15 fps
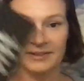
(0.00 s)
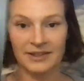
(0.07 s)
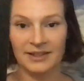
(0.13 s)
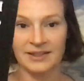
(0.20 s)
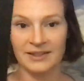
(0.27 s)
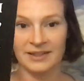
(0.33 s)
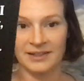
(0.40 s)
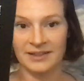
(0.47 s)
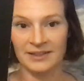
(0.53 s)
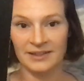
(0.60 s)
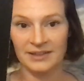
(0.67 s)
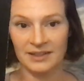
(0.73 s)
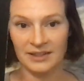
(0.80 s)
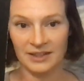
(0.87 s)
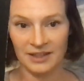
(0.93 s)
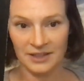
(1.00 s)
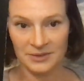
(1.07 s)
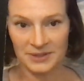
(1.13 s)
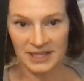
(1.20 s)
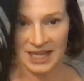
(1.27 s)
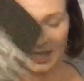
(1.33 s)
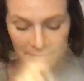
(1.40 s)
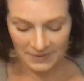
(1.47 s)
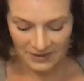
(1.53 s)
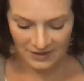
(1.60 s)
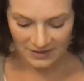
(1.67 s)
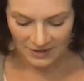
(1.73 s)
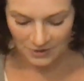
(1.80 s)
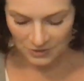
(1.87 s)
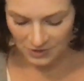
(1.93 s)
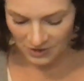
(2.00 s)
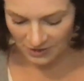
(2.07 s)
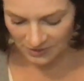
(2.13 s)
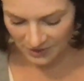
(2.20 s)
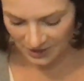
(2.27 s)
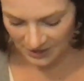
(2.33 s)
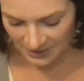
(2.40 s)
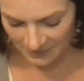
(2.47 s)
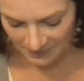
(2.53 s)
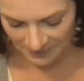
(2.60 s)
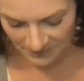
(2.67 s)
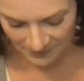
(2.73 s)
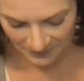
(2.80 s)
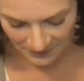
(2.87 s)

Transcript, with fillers: Uh huh. I thought I was happy, then you showed up.